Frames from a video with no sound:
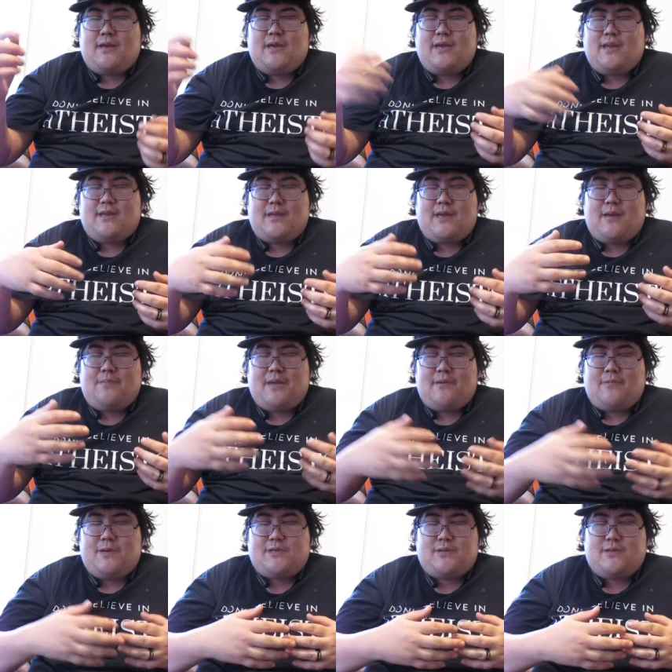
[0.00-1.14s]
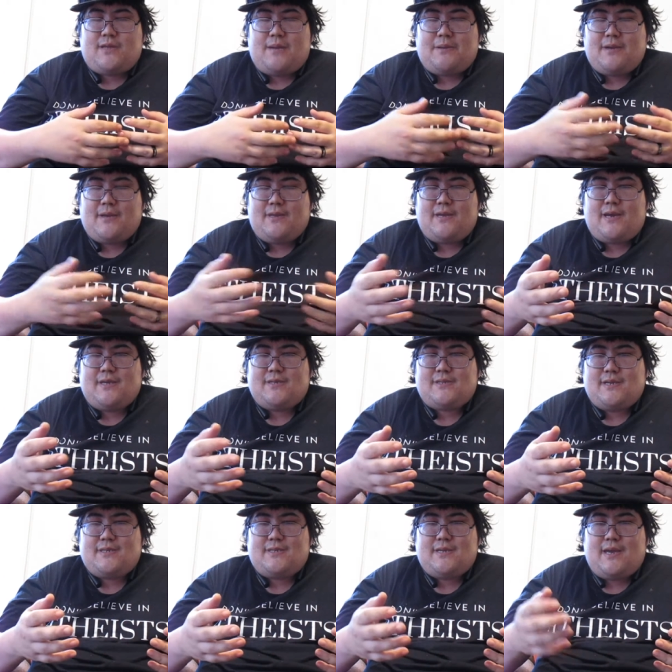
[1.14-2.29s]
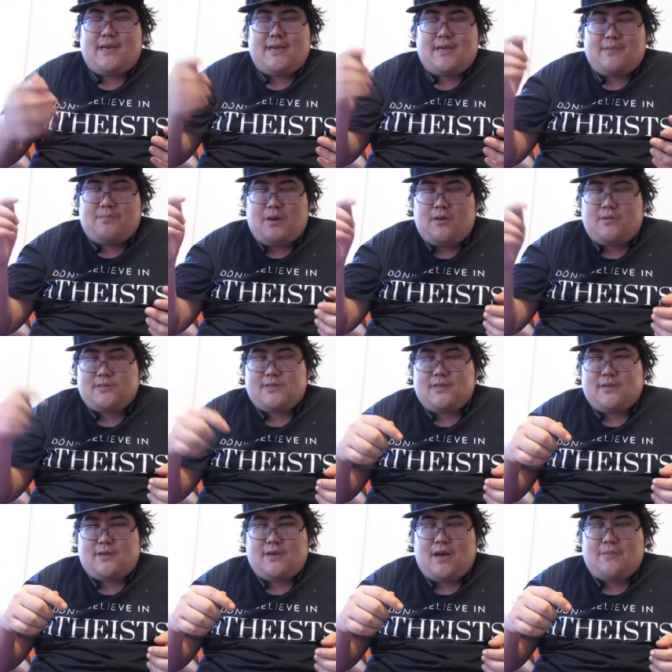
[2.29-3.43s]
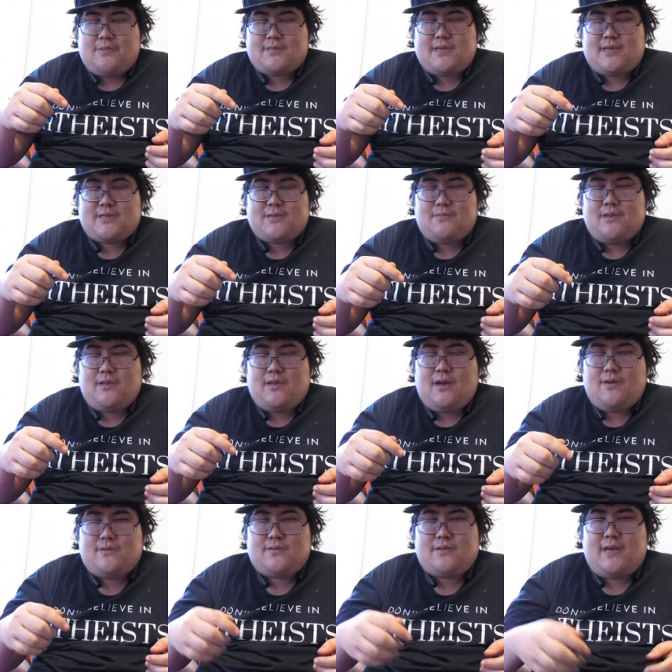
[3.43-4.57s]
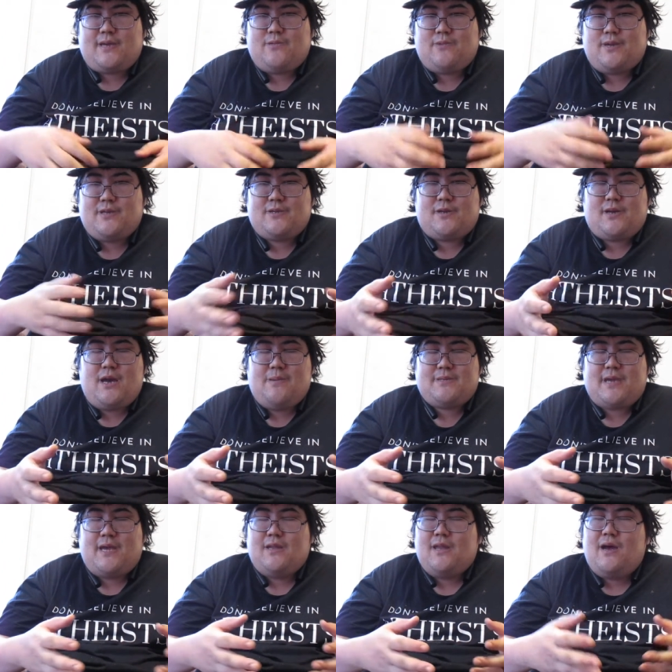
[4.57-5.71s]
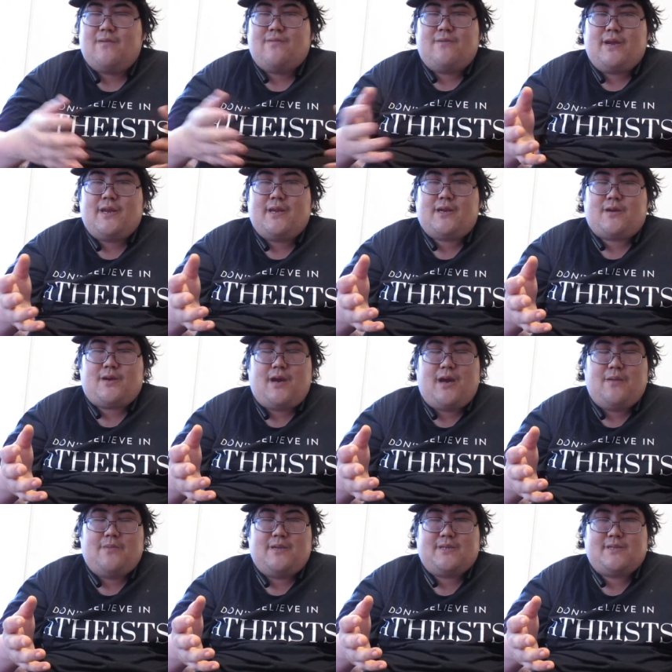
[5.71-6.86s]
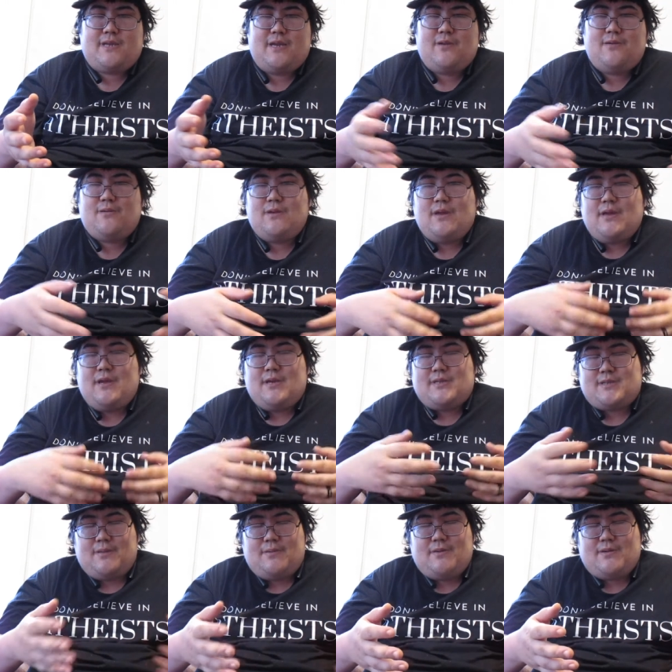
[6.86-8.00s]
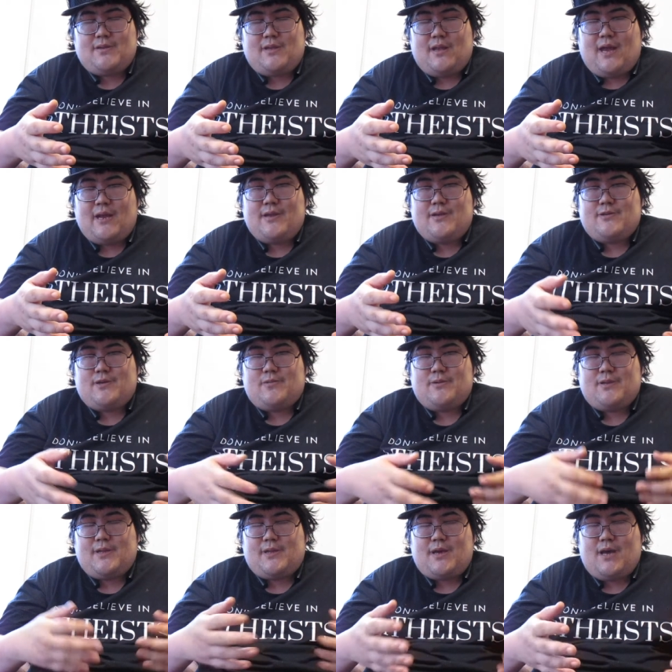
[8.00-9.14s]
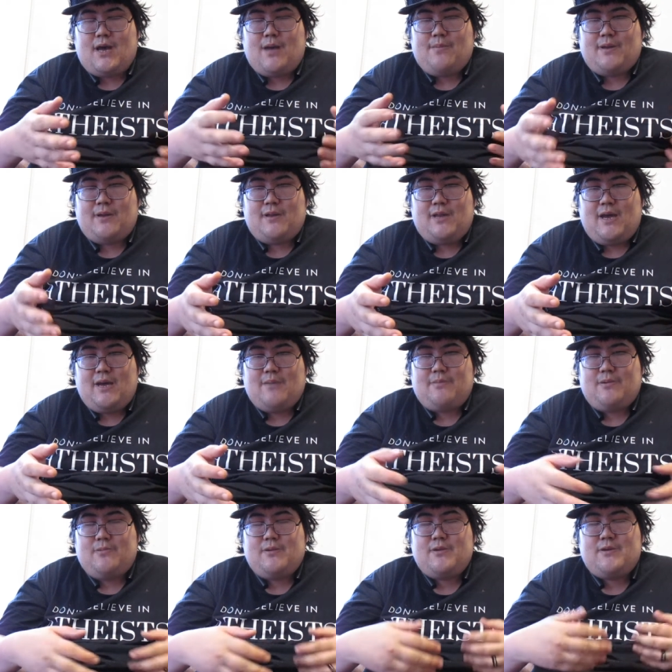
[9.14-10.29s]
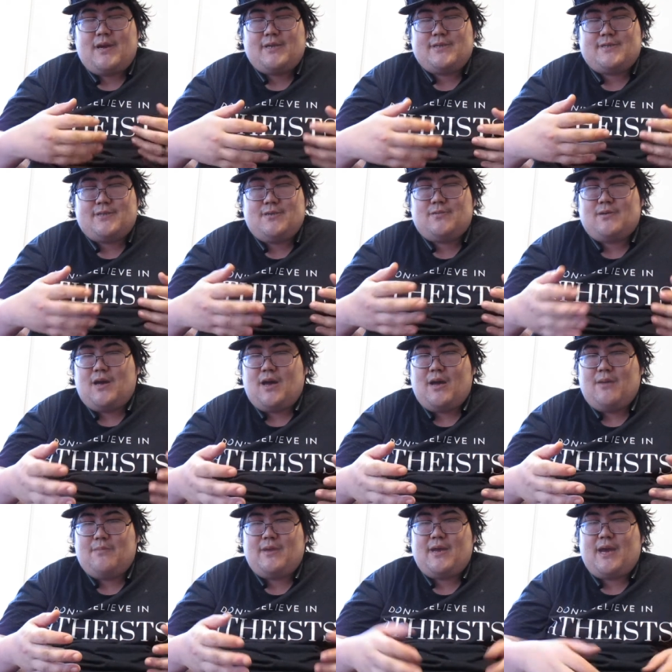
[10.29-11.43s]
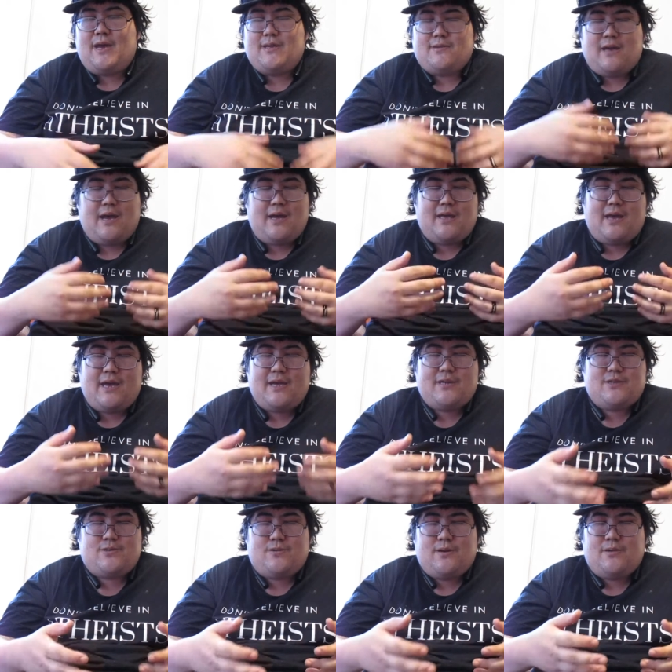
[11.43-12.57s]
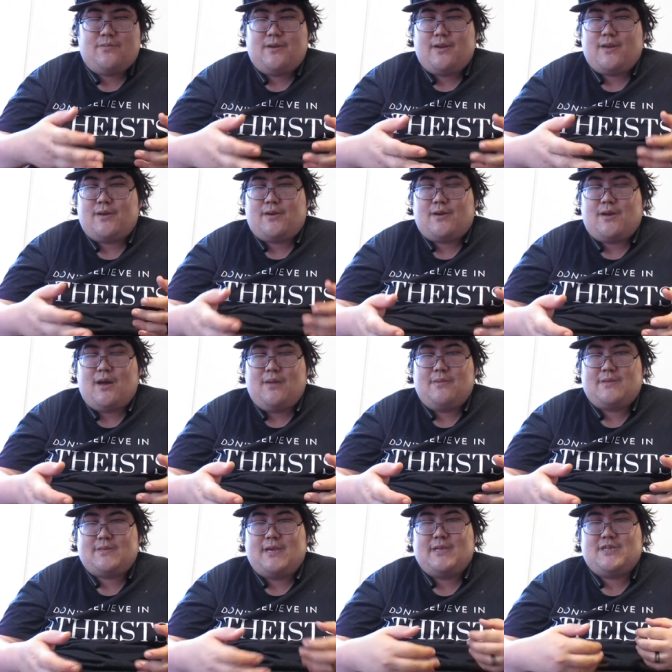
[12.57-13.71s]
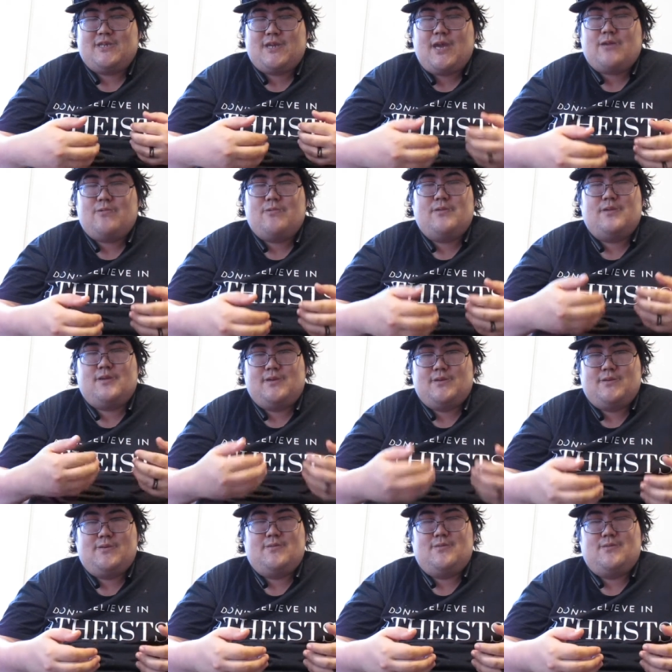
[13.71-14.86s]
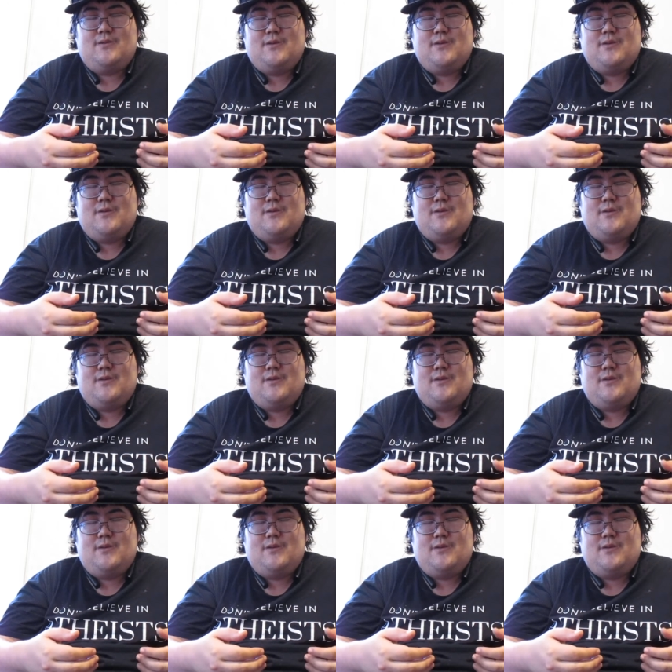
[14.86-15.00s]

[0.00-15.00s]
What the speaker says: anything about what you thought about anything I said today, and post it in the comment section below so I can read your comments. I love reading your comments. I know a lot of you don't really comment a lot, but when you guys do comment, I enjoy reading your comments. I genuinely do.